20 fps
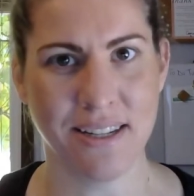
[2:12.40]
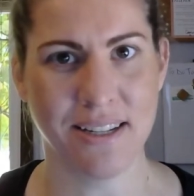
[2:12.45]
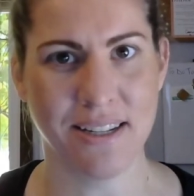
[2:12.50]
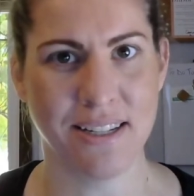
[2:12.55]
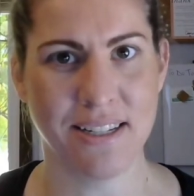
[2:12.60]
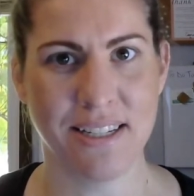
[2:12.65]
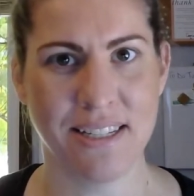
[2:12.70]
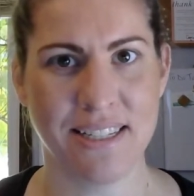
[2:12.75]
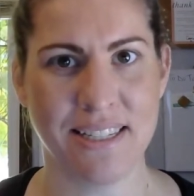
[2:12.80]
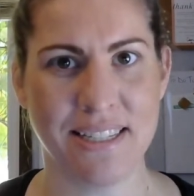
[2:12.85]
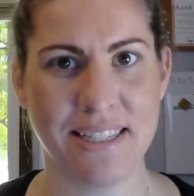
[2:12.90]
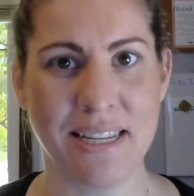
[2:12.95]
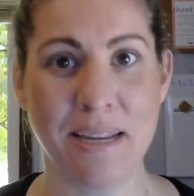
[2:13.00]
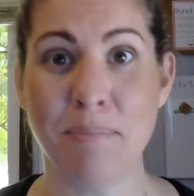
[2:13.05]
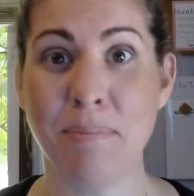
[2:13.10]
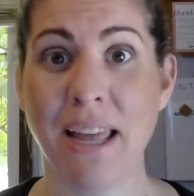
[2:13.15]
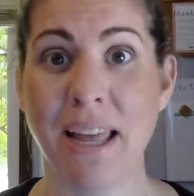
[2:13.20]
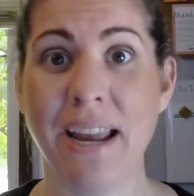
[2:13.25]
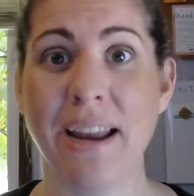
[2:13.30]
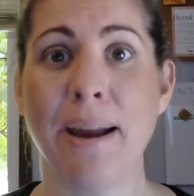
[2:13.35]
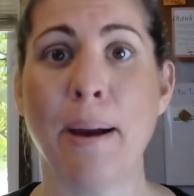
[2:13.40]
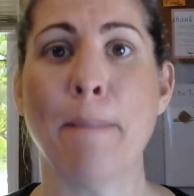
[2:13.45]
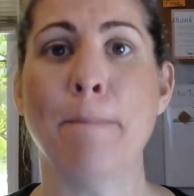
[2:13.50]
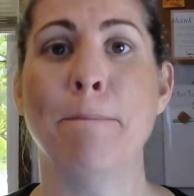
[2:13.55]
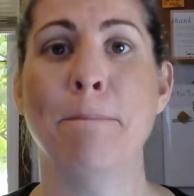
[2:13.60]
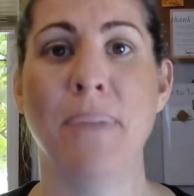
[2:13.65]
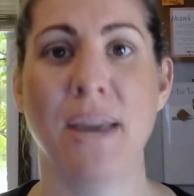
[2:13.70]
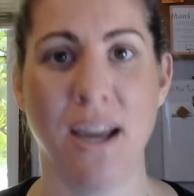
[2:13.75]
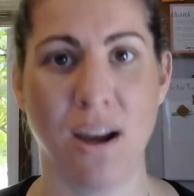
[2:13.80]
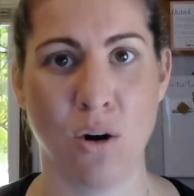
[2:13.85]
seemed like a
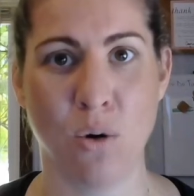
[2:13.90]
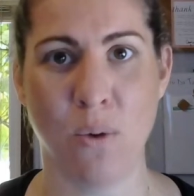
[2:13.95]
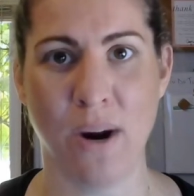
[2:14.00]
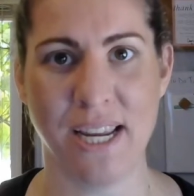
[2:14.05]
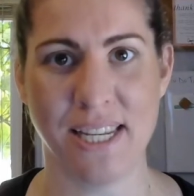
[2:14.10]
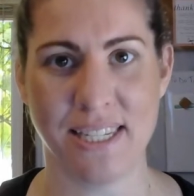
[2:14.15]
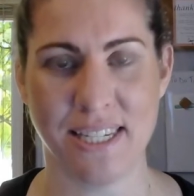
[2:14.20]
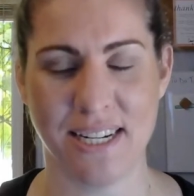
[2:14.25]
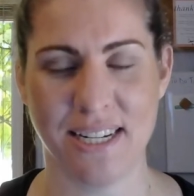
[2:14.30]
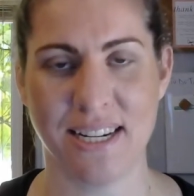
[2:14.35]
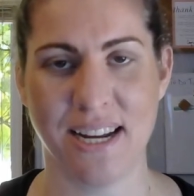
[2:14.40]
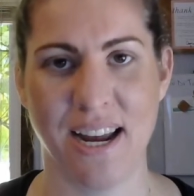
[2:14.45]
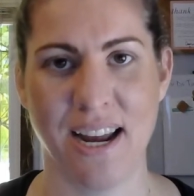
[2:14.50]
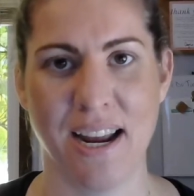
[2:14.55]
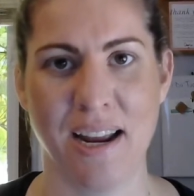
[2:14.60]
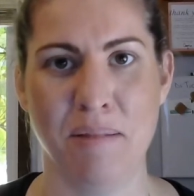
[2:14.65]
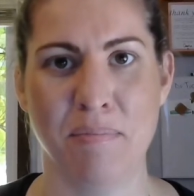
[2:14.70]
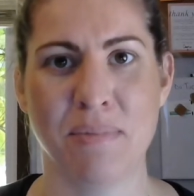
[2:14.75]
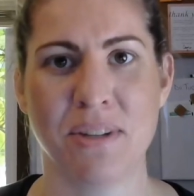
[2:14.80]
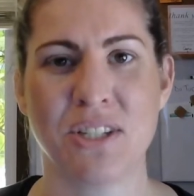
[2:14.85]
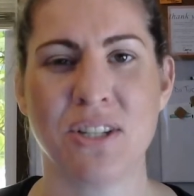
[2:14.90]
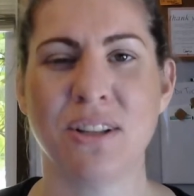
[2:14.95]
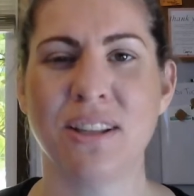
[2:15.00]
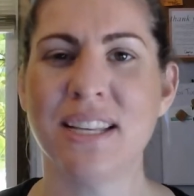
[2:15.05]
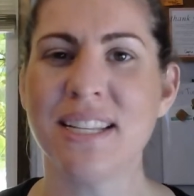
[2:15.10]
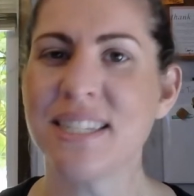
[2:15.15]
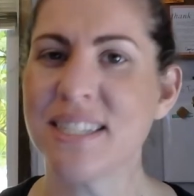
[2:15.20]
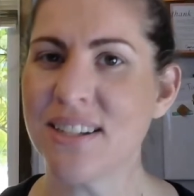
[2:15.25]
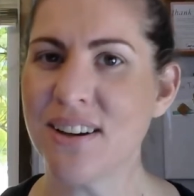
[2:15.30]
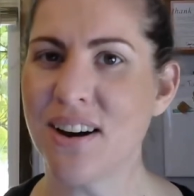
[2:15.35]
big waste of time. So
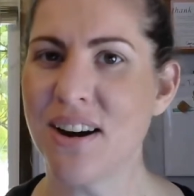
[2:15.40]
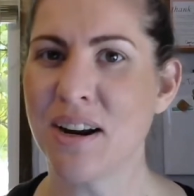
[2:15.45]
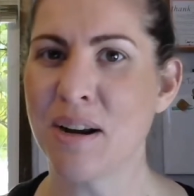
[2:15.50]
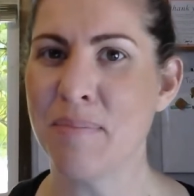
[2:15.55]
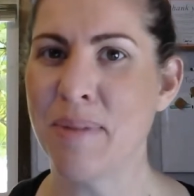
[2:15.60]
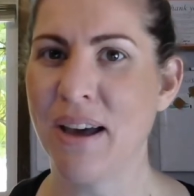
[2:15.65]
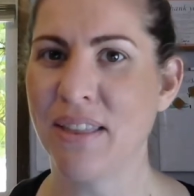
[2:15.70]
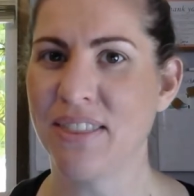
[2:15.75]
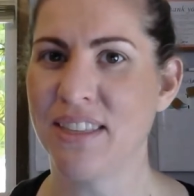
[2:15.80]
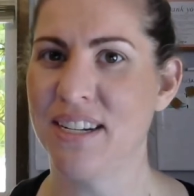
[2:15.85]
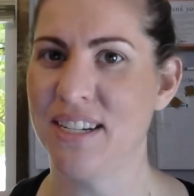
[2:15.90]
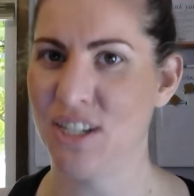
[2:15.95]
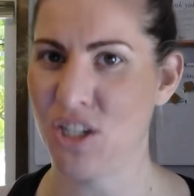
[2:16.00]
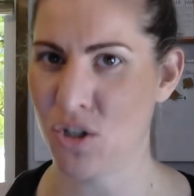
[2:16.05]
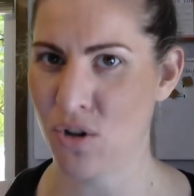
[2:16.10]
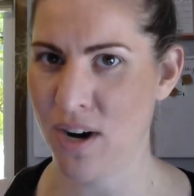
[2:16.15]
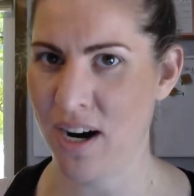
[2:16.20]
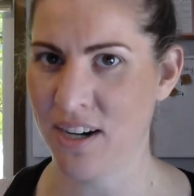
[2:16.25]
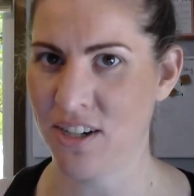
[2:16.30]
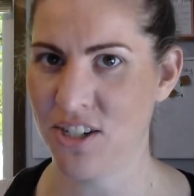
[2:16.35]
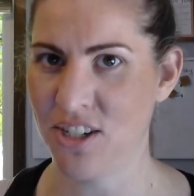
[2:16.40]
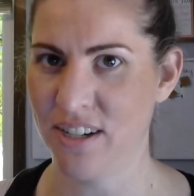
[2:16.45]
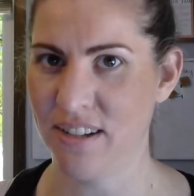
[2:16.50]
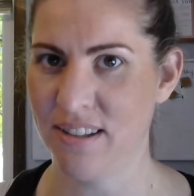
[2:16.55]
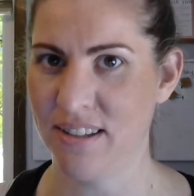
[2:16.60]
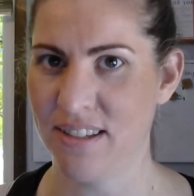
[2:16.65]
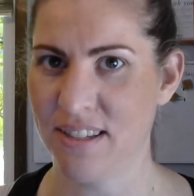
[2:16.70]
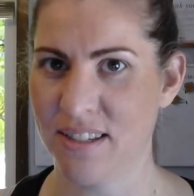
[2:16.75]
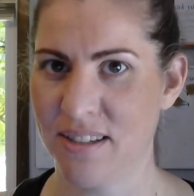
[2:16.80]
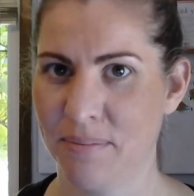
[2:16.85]
let's talk about the
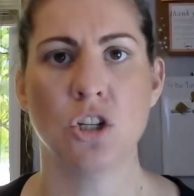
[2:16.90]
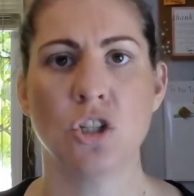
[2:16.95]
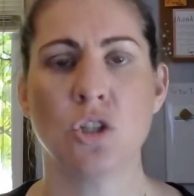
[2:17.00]
distractions.